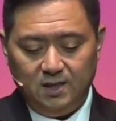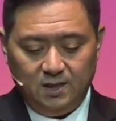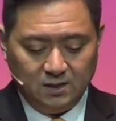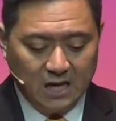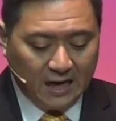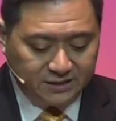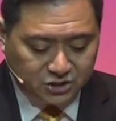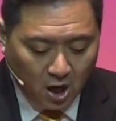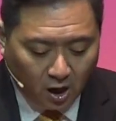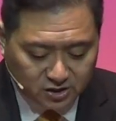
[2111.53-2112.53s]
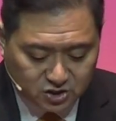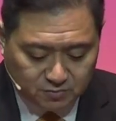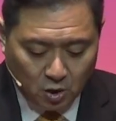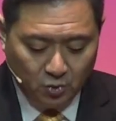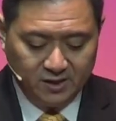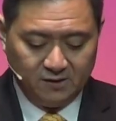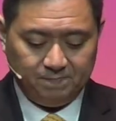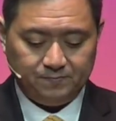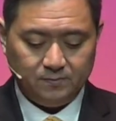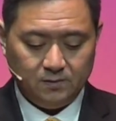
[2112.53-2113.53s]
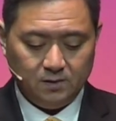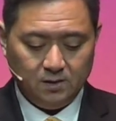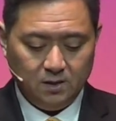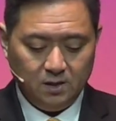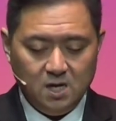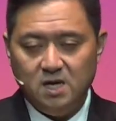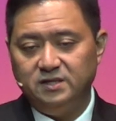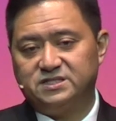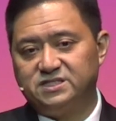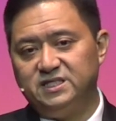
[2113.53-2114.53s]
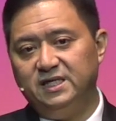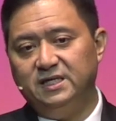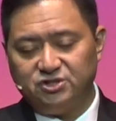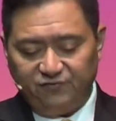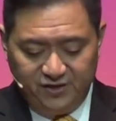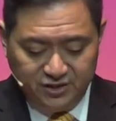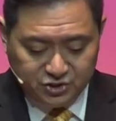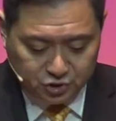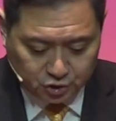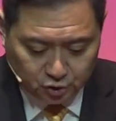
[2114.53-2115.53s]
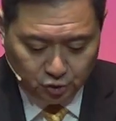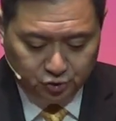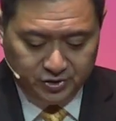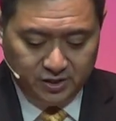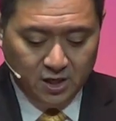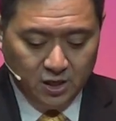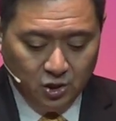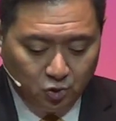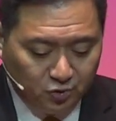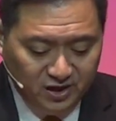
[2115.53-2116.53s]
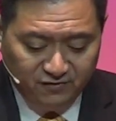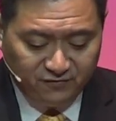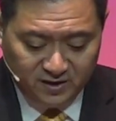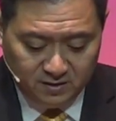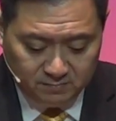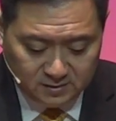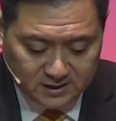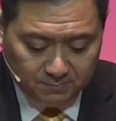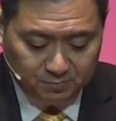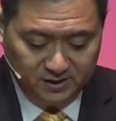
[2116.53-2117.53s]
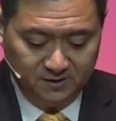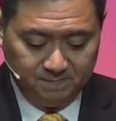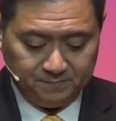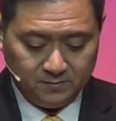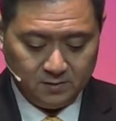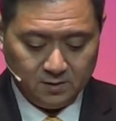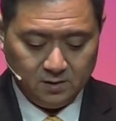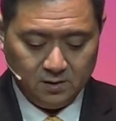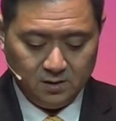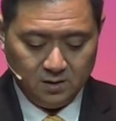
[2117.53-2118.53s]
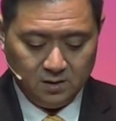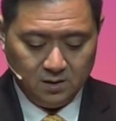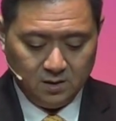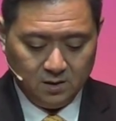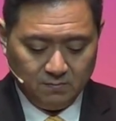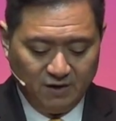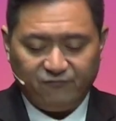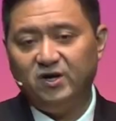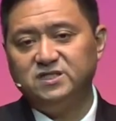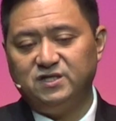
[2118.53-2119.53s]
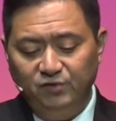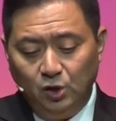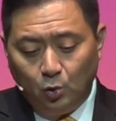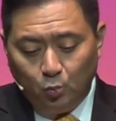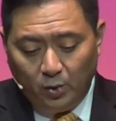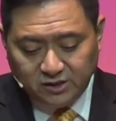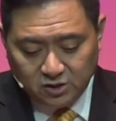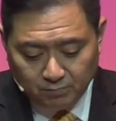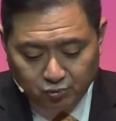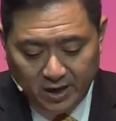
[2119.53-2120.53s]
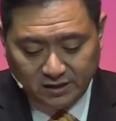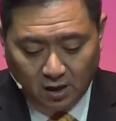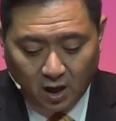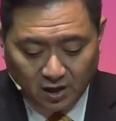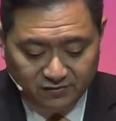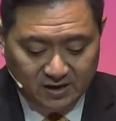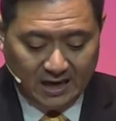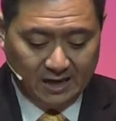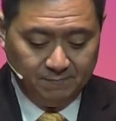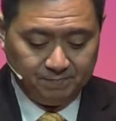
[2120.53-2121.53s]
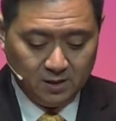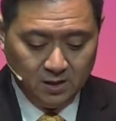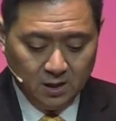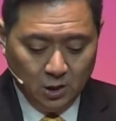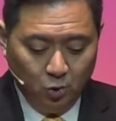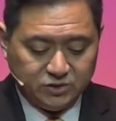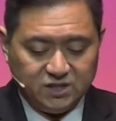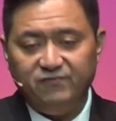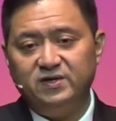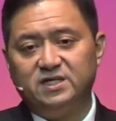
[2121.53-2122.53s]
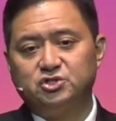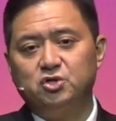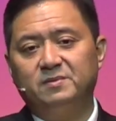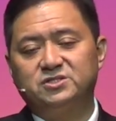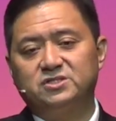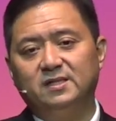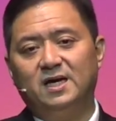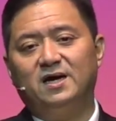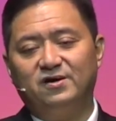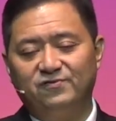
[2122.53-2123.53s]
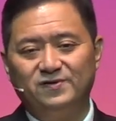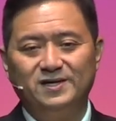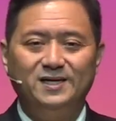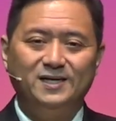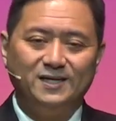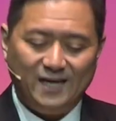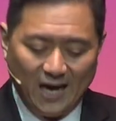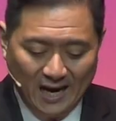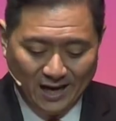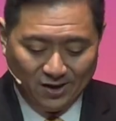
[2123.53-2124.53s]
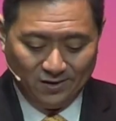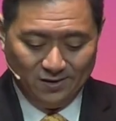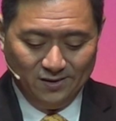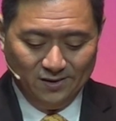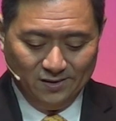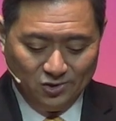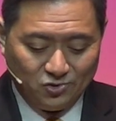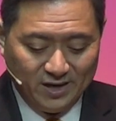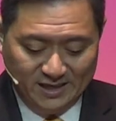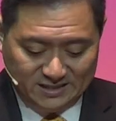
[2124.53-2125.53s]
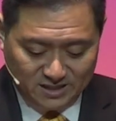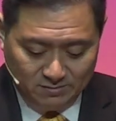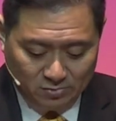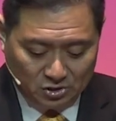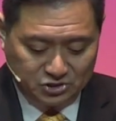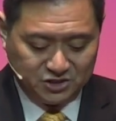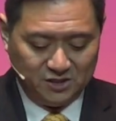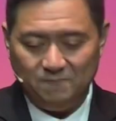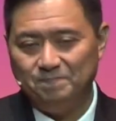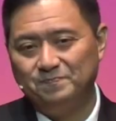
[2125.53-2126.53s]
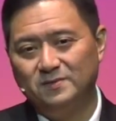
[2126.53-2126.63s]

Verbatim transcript: And God's heart is broken the sins of his children grieve him deeply. My friends, if you don't want to break the heart of God, who has given us so much love, care, grace, and mercy,